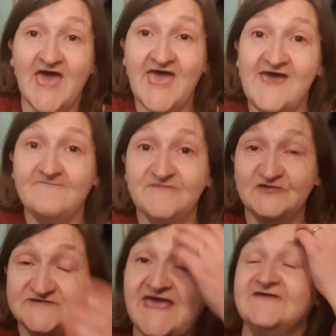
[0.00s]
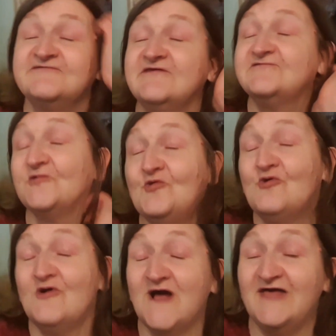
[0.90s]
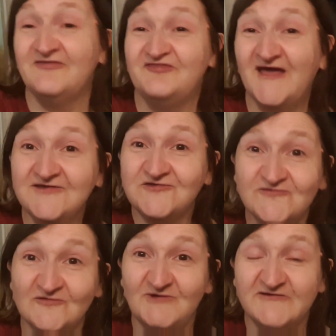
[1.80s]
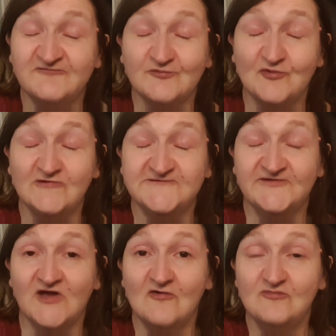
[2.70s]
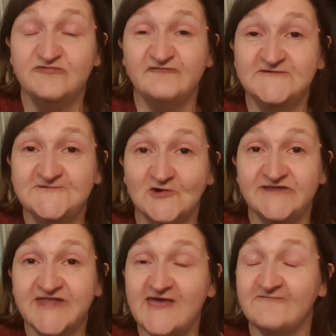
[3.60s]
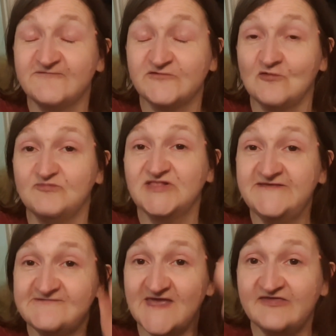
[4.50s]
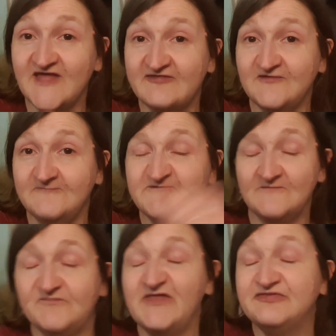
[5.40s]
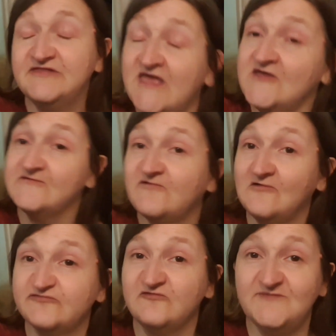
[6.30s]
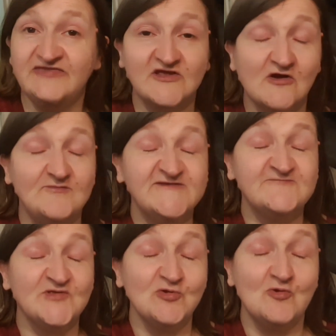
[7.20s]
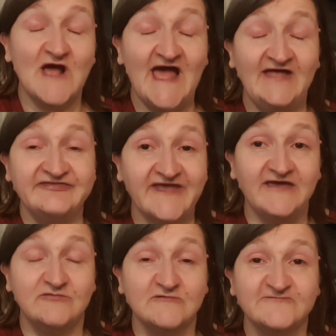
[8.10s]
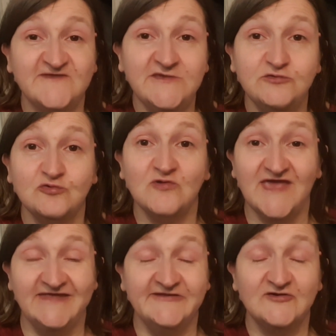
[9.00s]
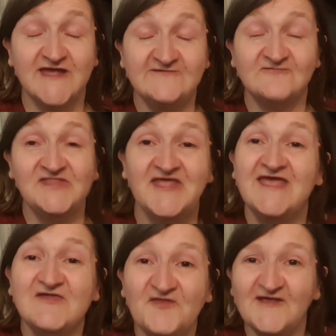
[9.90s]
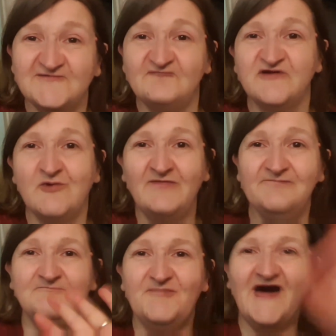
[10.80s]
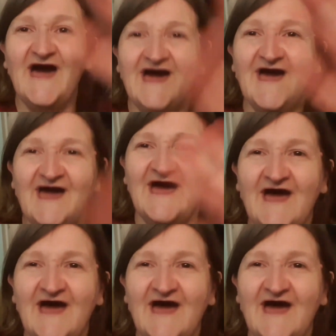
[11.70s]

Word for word: Um, yes, so uh, thank you so much for watching. I hope you've enjoyed it. If so, please hit that thumbs up button. Talk to me in the comments below, and I will see you in our next one. Thanks everyone. Bye!